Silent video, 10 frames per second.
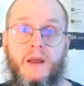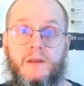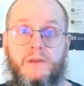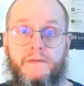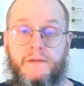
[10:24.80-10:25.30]

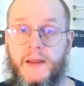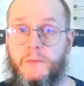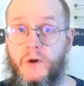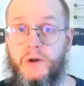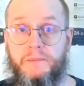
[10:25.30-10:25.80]
The
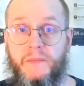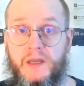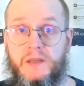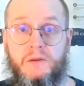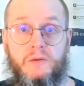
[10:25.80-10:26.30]
framework
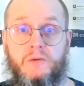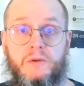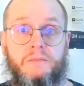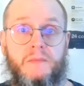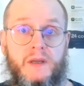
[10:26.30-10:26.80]
is
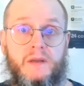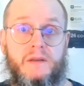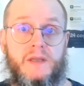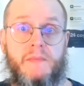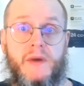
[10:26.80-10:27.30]
used in
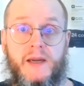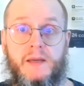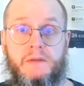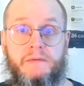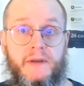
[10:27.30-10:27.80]
some
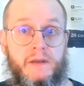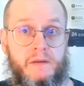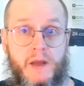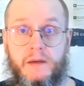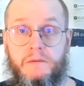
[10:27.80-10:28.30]
academic fields
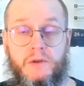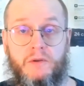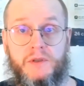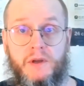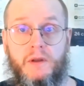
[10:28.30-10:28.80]
like
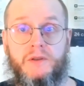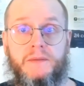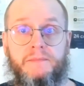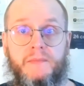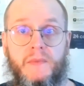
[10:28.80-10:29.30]
sociology
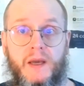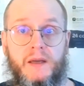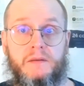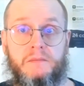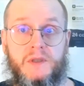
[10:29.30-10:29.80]

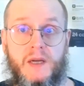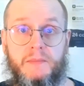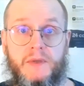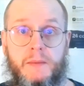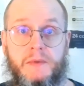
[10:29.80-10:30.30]
and
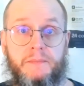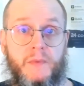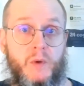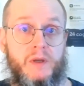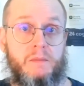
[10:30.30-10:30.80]
sometimes
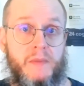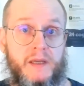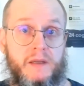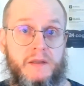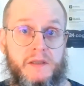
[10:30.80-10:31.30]
when
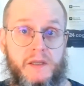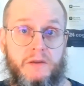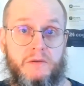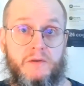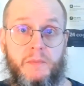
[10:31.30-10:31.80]
making
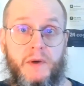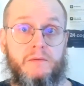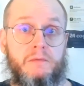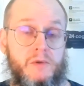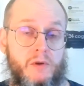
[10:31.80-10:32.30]
decisions about
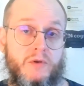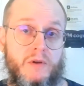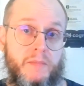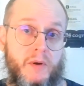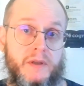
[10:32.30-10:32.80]
social
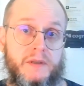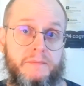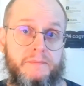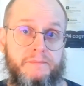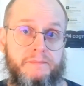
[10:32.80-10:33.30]
policy.
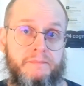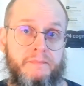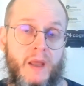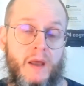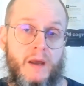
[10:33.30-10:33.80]

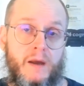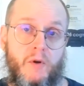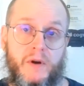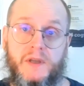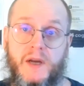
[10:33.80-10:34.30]

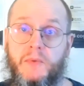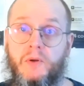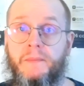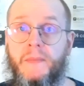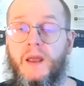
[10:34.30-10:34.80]
For
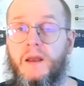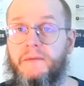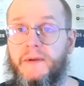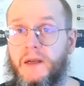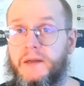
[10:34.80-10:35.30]
example,
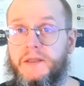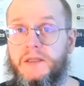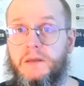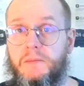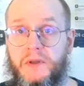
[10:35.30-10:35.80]
Finland
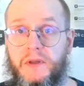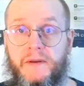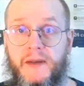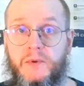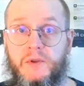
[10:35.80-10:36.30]
is pretty
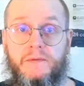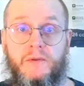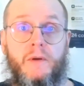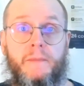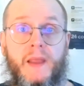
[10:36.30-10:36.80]
famous
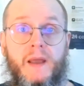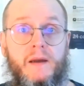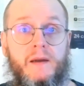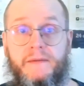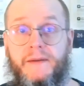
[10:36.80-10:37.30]
for
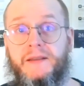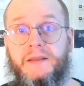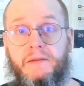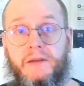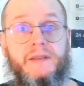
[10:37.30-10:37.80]

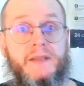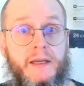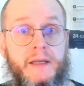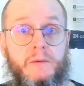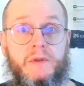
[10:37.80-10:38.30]
effectively dealing with